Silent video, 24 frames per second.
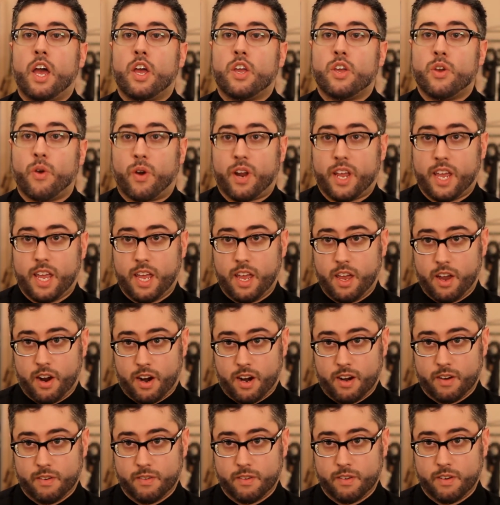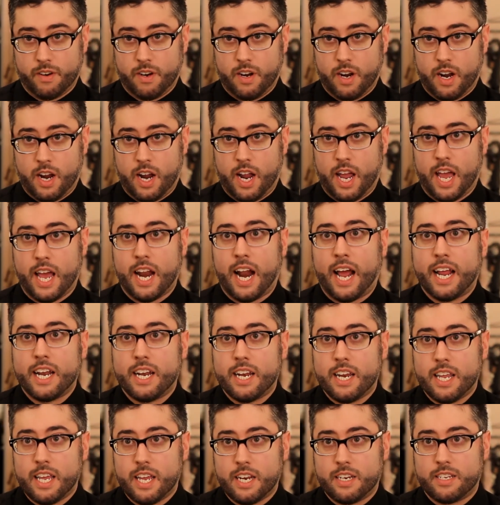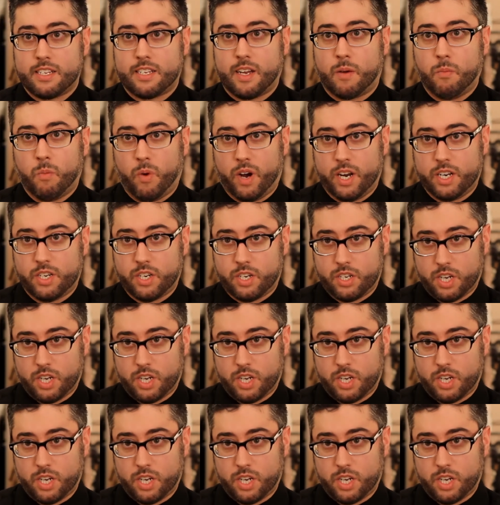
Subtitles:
you're here. And I need someone to